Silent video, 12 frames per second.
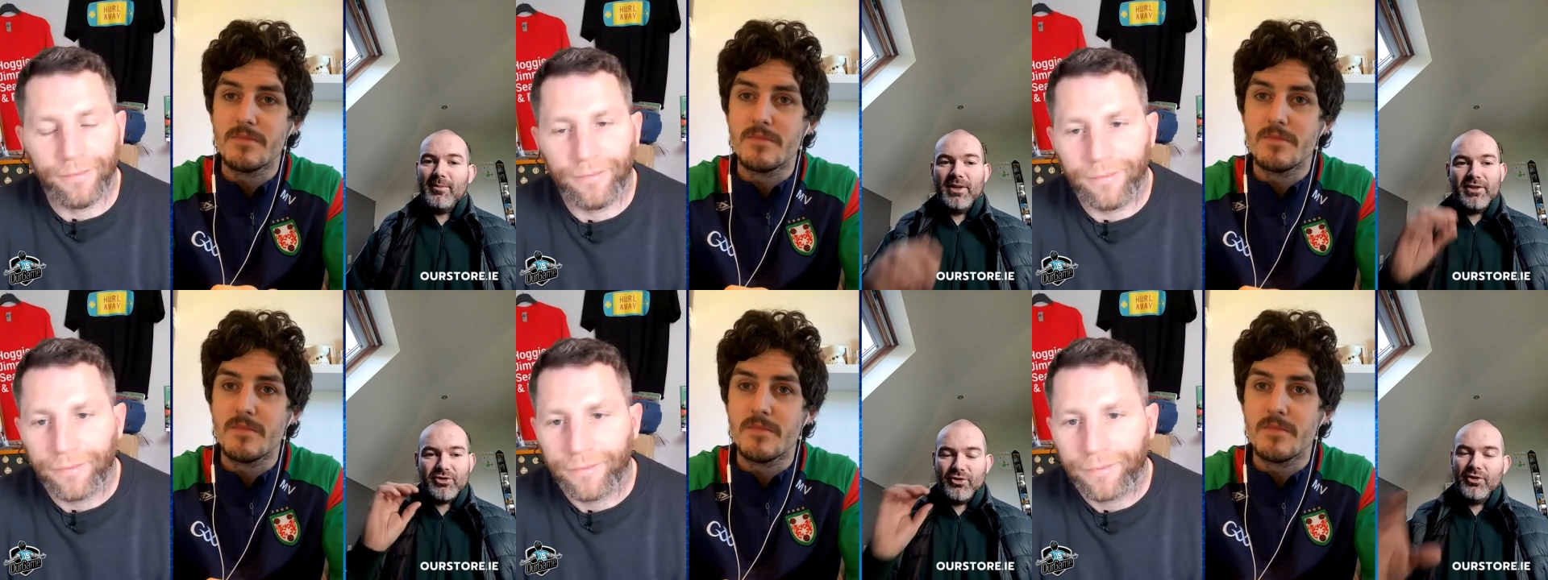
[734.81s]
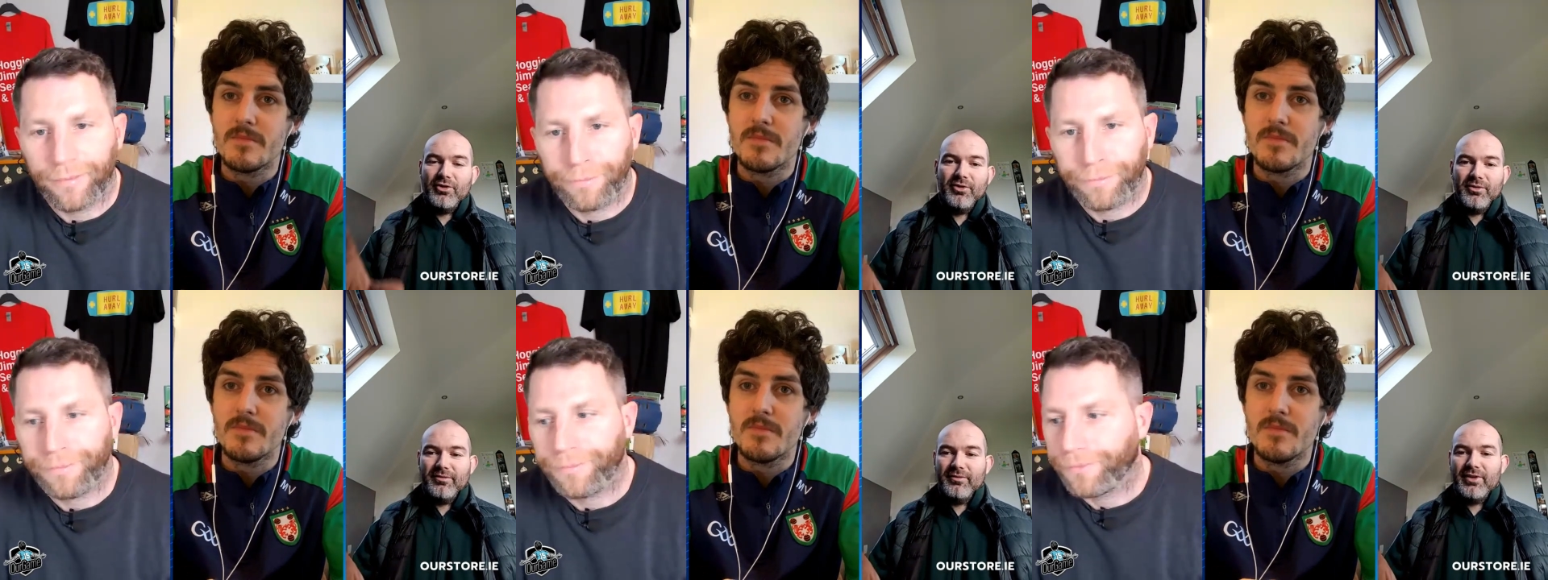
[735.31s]
Speaker 1: He'd show
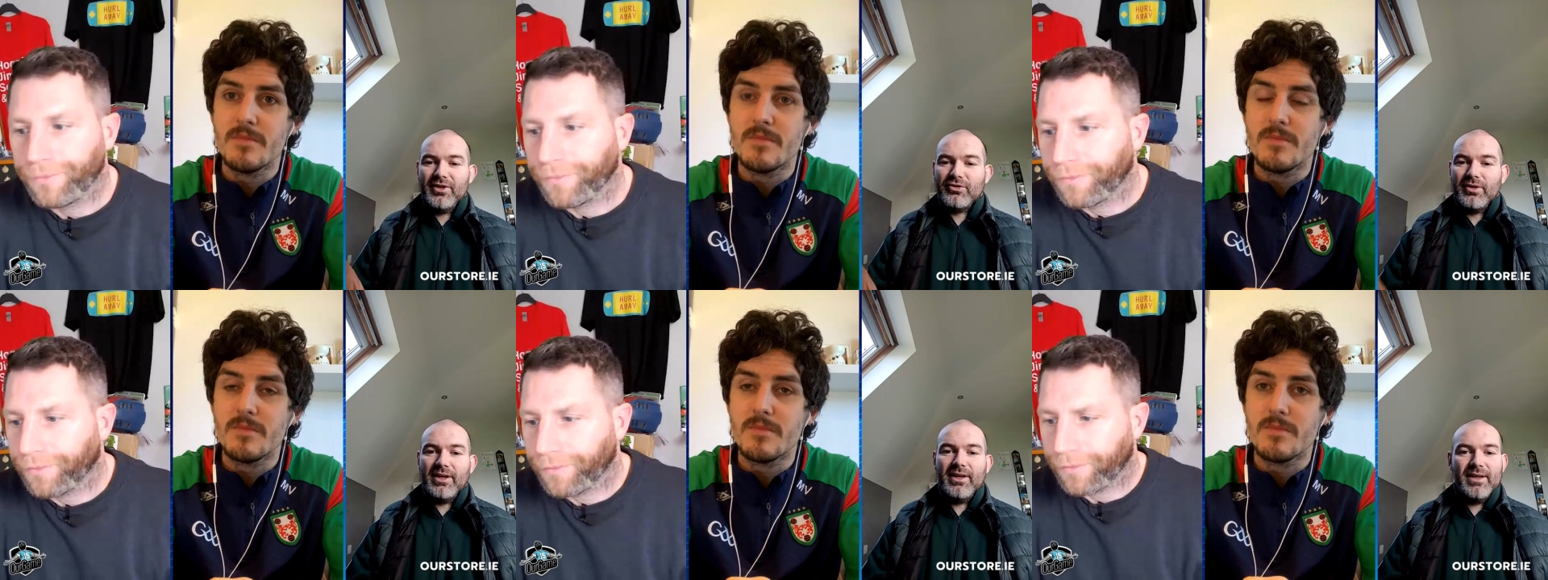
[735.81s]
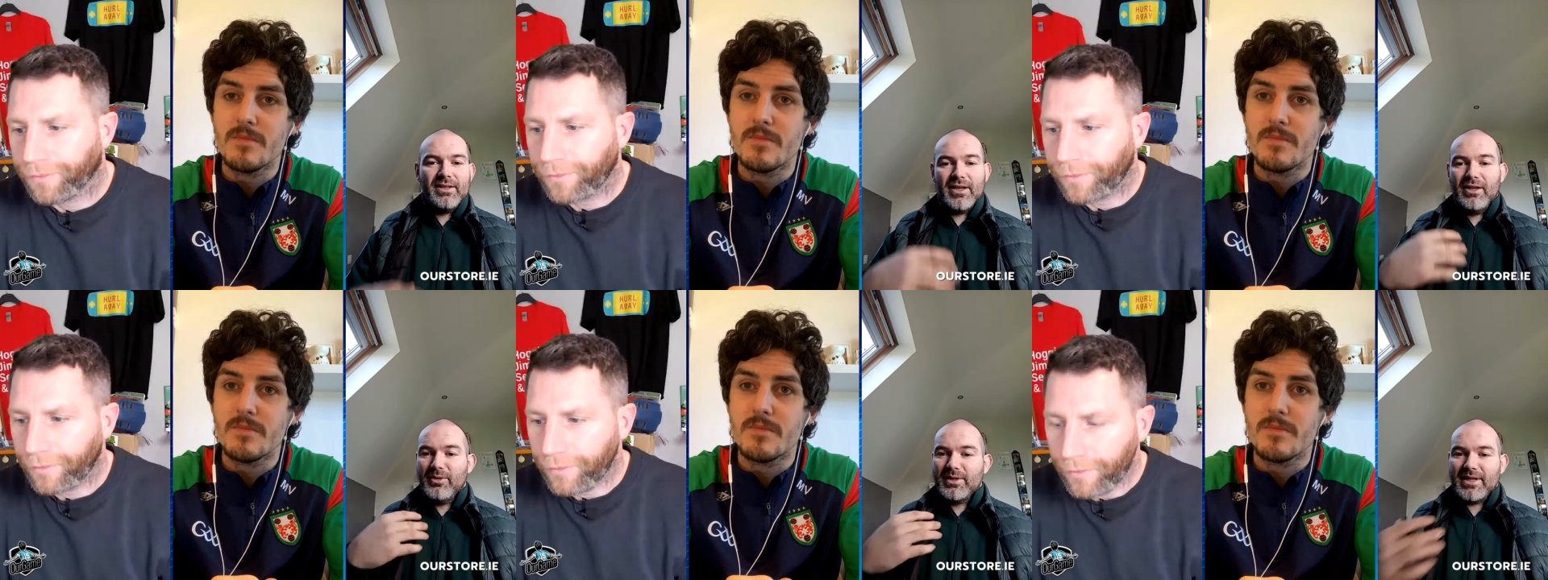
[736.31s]
you visually, he'd tell
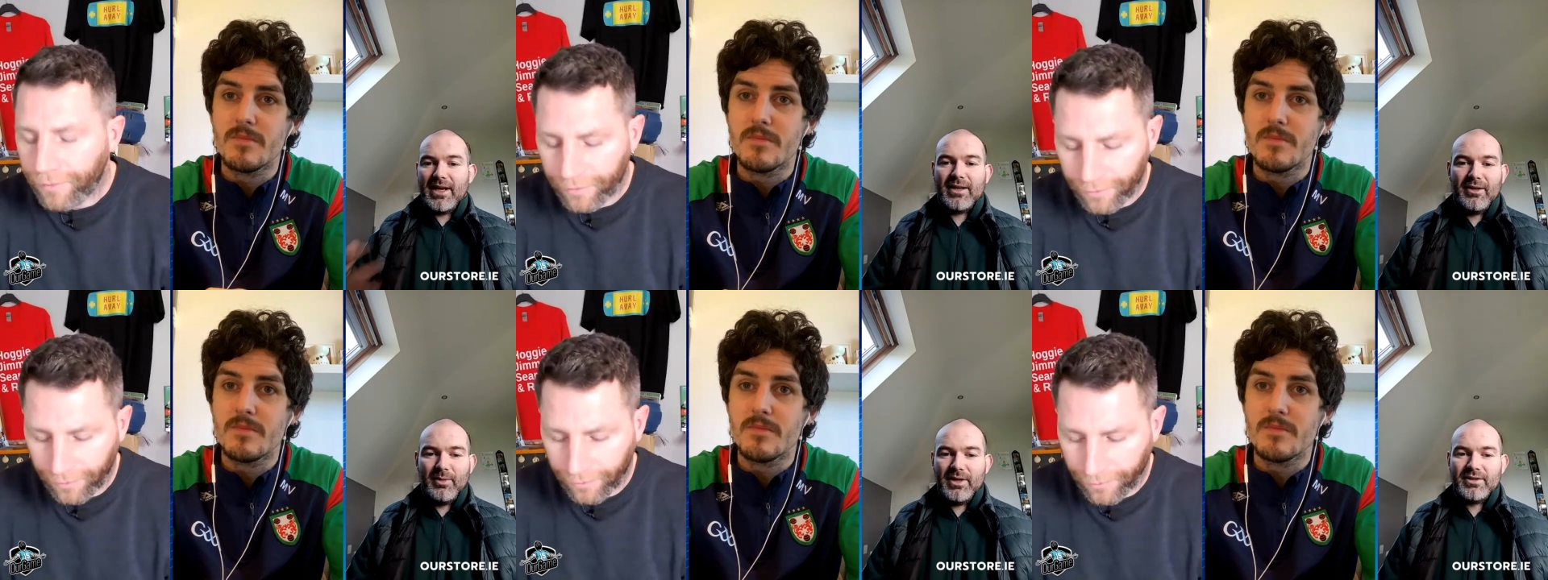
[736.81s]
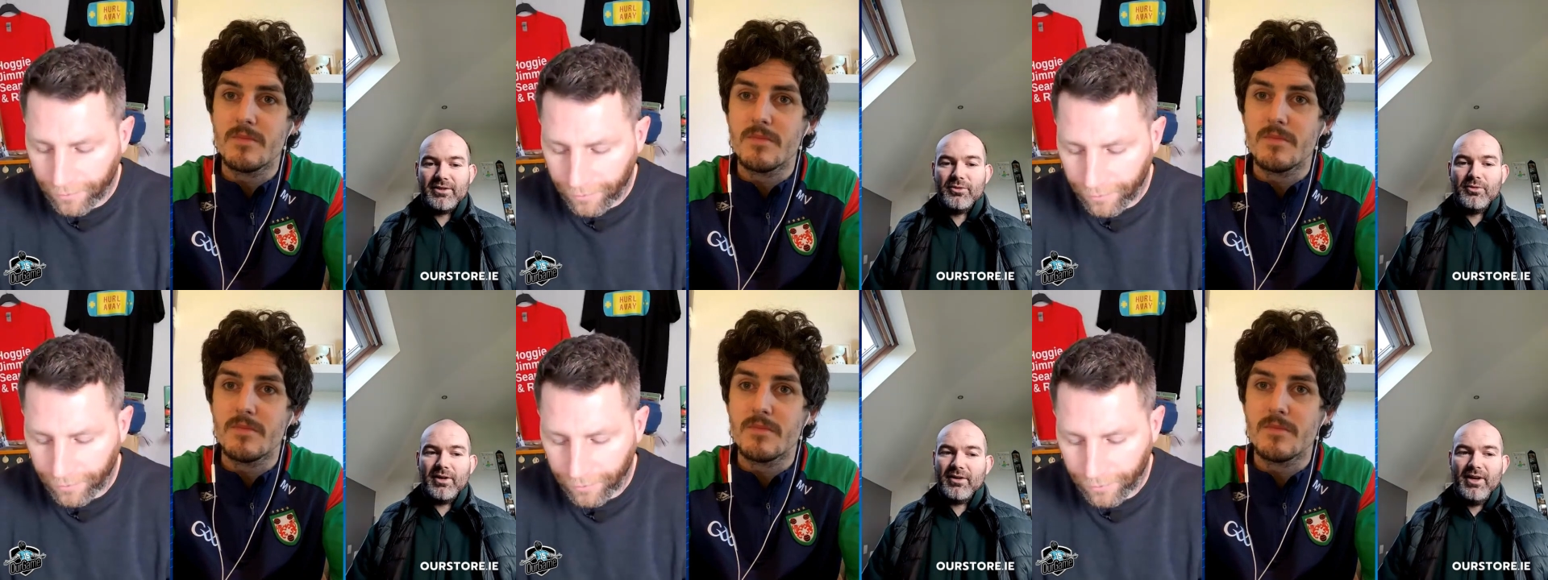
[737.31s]
you exactly what to do,
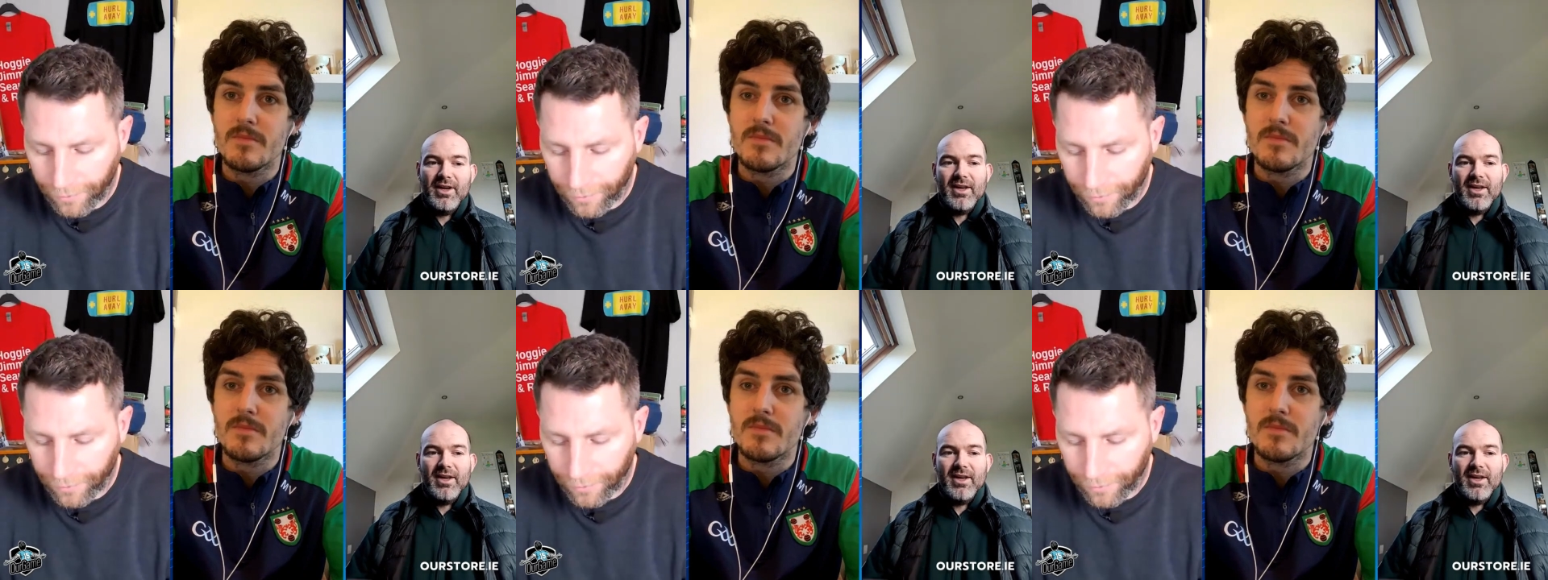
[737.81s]
or